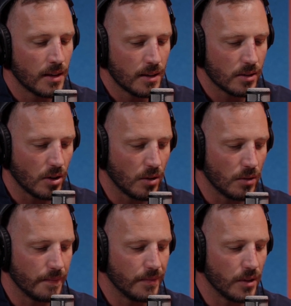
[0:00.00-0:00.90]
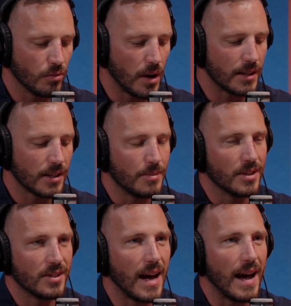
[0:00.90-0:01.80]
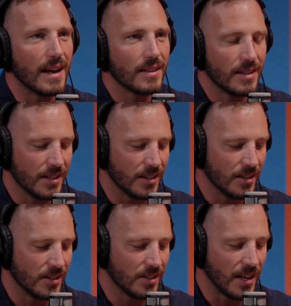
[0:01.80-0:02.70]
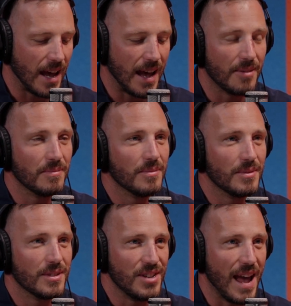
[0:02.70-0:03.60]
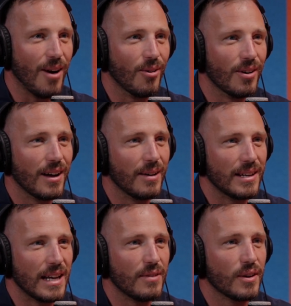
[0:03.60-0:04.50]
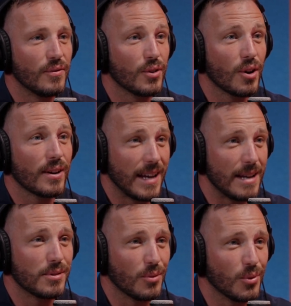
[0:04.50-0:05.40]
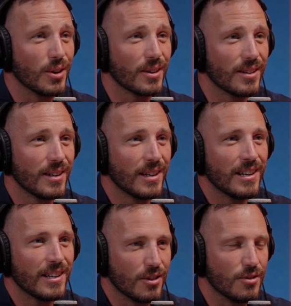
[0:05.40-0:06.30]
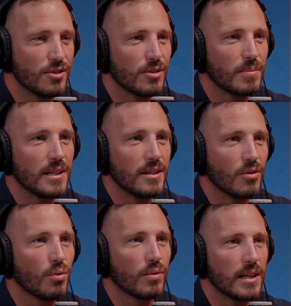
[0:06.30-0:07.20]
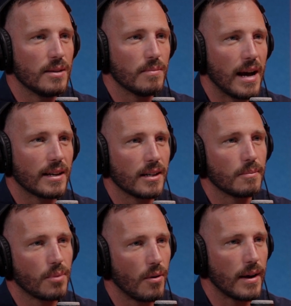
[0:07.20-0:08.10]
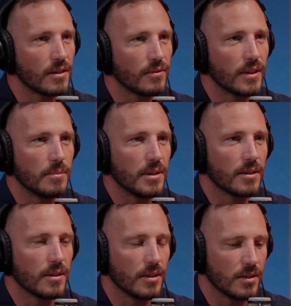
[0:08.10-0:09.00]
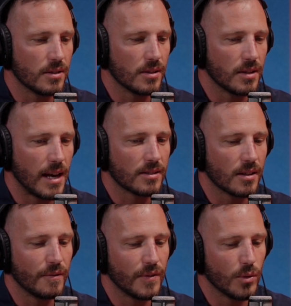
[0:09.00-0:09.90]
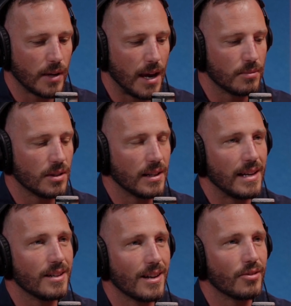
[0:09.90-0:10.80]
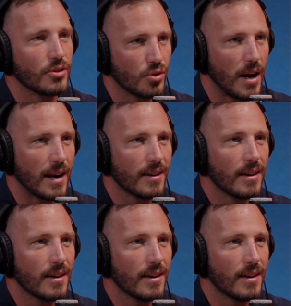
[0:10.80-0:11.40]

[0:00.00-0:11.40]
So the right time to start is now. I mean, even if you've got heaps of work, you should be already marketing proactively because that's going to fill gaps later down the track.